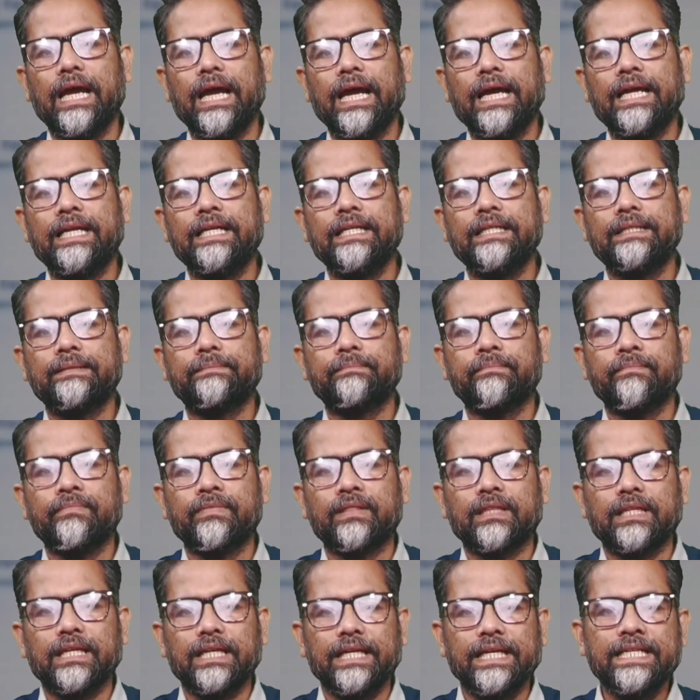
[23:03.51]
and
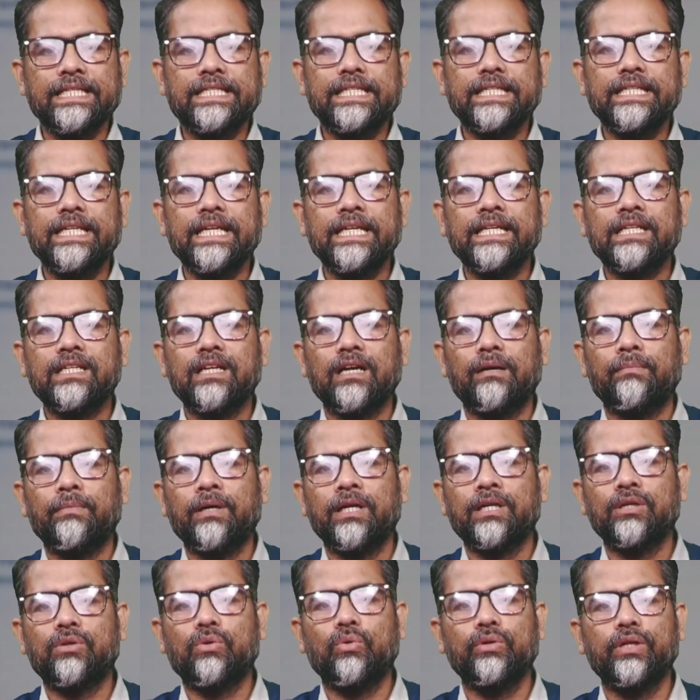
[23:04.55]
incident
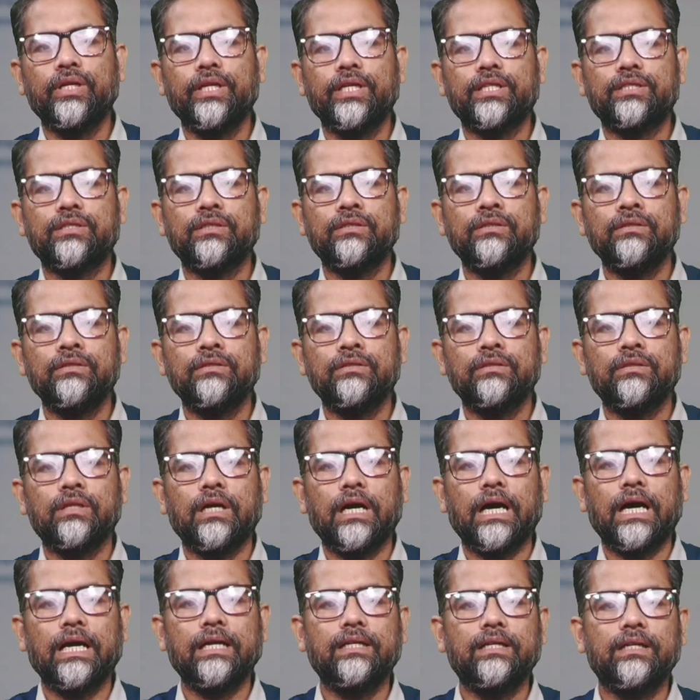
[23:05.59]
command coordination
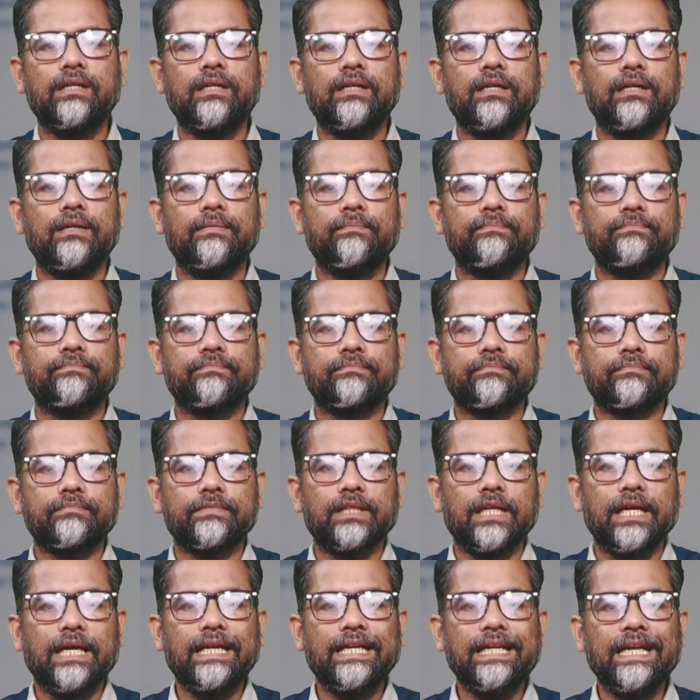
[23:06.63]
under
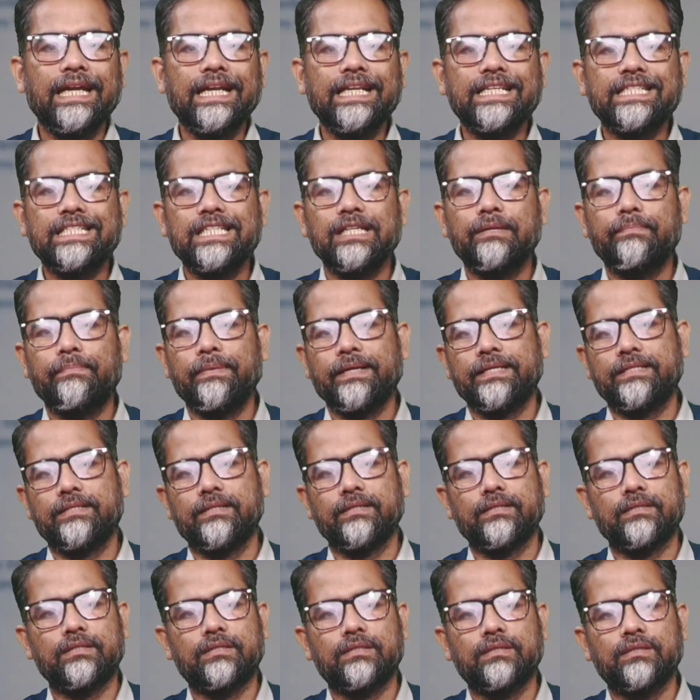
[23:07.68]
realistic
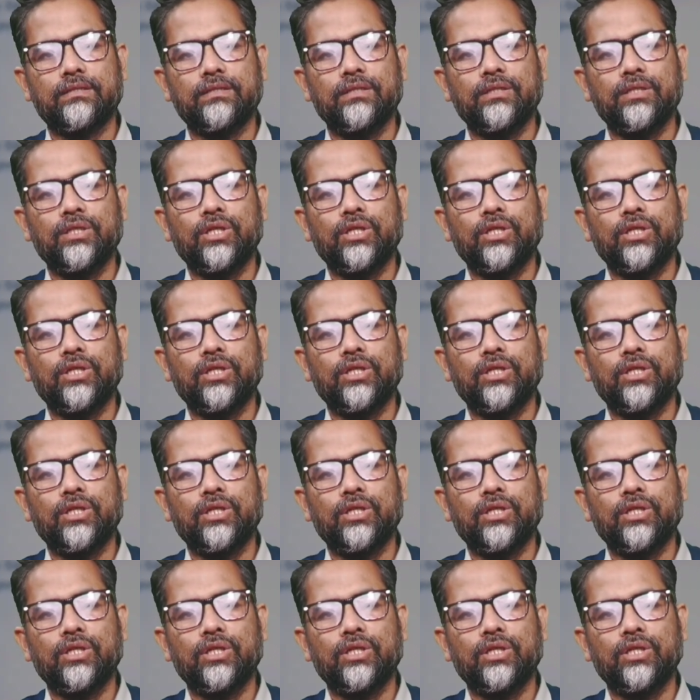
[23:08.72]
pressures.